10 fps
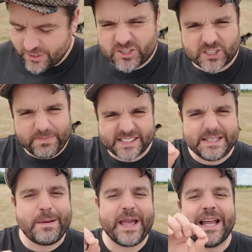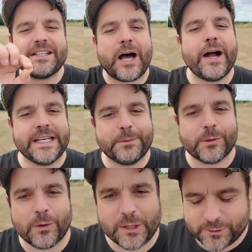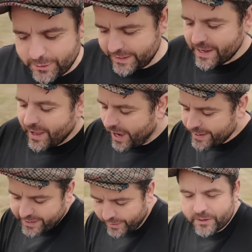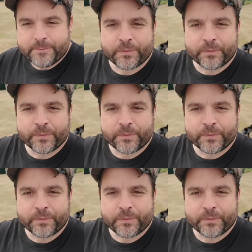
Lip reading: Not just Messi, maybe untidy, we'll call him, shall we? I don't know.